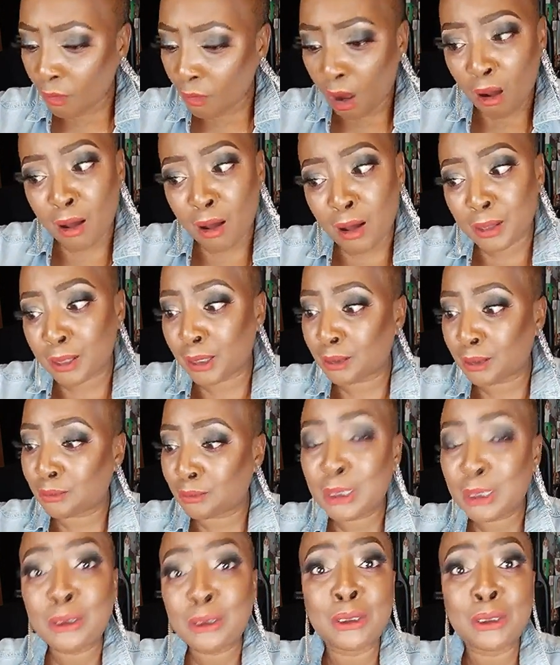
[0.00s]
Honey,
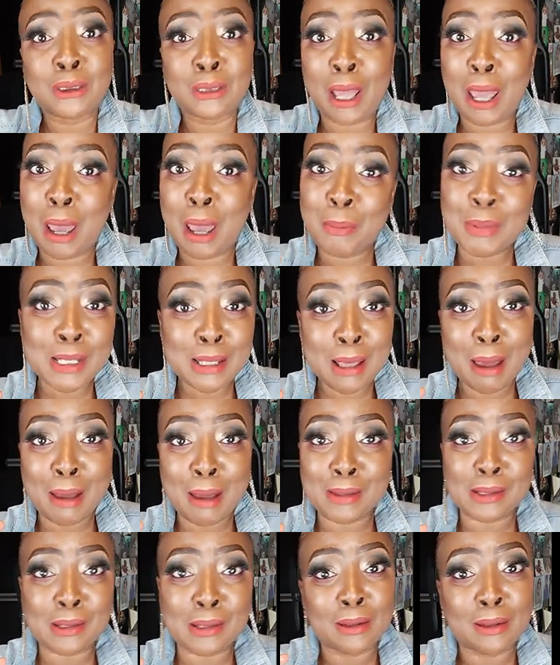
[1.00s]
this is the
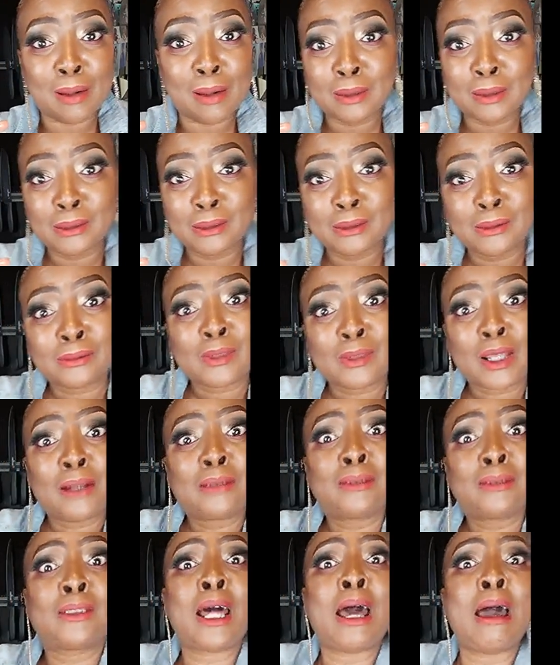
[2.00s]
appetizer.
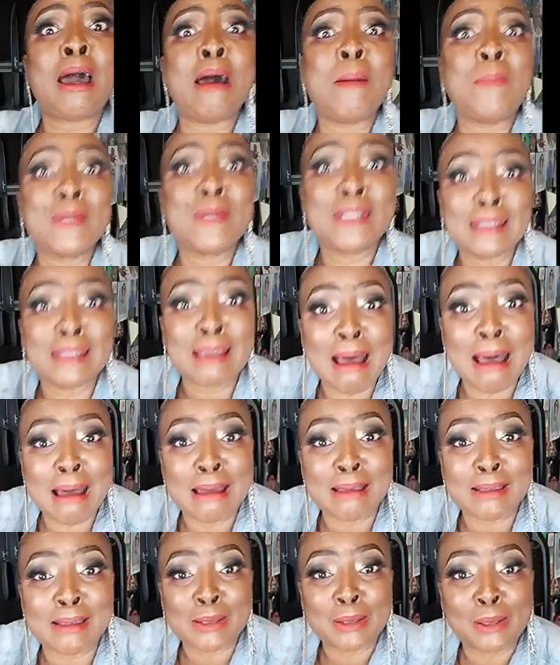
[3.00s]
The
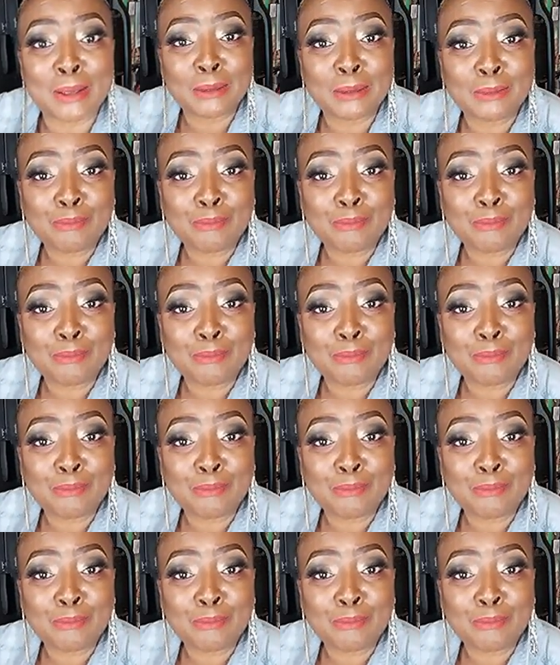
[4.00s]
appetizer.